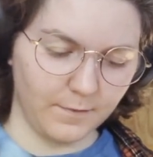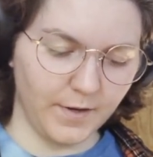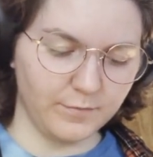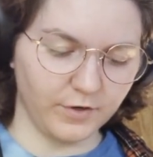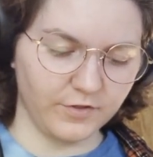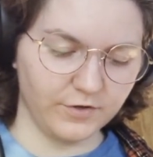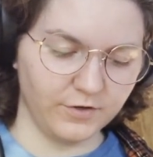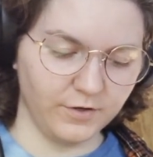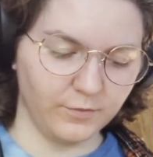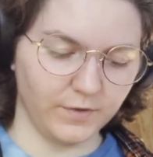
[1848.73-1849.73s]
My
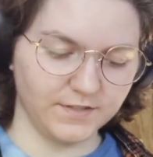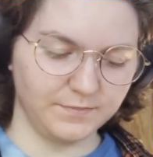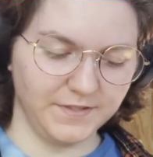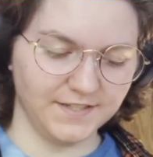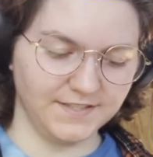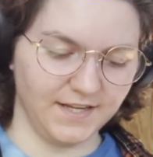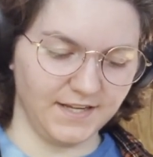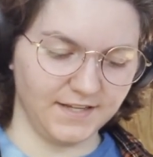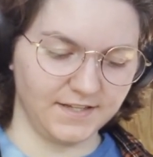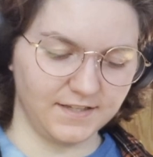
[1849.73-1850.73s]
brother wants me to
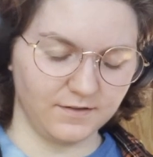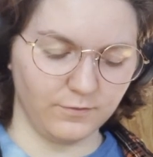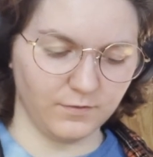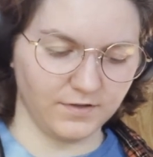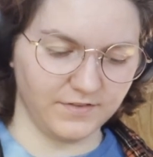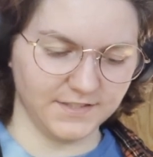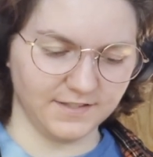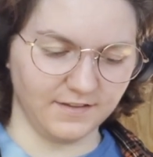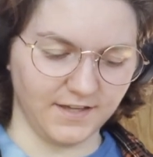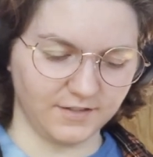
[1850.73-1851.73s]
take one of his
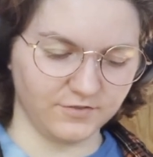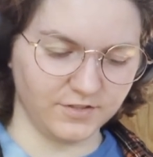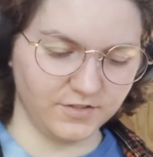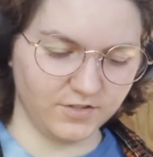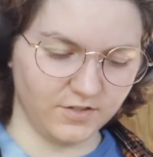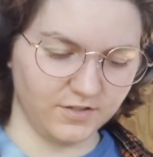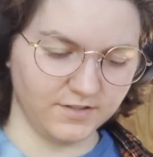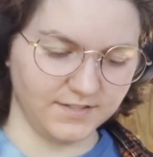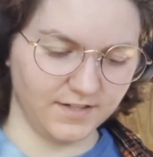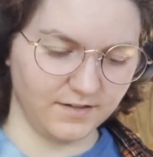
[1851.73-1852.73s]
electric
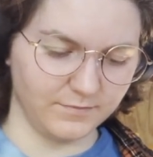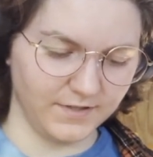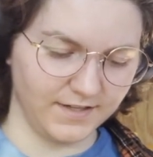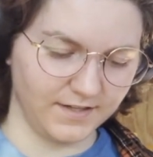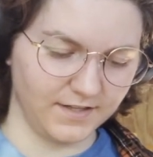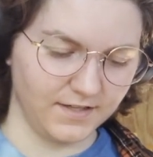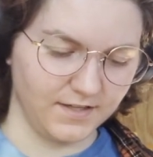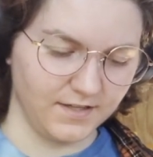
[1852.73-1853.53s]
guitars, and I'm like,